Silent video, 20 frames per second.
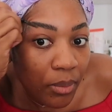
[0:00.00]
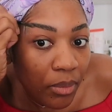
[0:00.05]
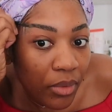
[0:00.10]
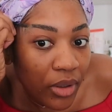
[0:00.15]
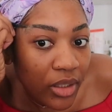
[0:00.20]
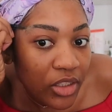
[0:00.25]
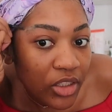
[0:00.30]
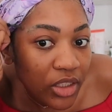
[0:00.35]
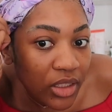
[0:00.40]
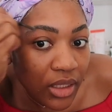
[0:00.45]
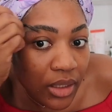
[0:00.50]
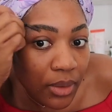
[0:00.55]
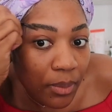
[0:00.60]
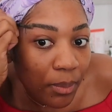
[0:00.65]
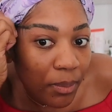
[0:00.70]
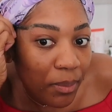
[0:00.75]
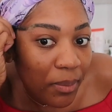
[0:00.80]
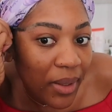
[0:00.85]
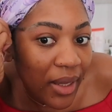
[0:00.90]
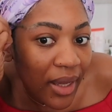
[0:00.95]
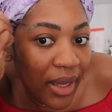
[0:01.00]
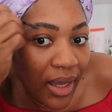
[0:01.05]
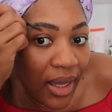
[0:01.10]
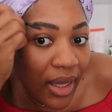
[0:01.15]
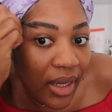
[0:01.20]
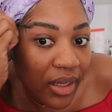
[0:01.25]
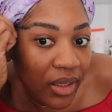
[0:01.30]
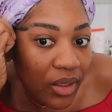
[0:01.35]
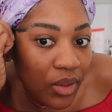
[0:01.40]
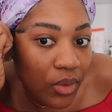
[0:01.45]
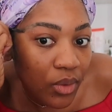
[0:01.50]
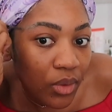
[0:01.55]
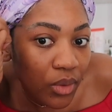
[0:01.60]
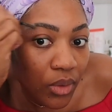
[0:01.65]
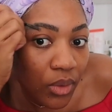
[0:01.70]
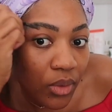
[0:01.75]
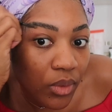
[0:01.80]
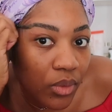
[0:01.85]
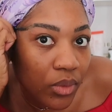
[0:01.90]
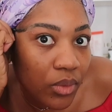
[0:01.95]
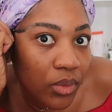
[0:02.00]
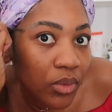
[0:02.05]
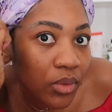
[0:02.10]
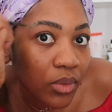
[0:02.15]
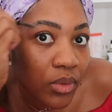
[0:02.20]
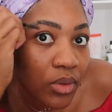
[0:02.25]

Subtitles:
brushing it back, you know.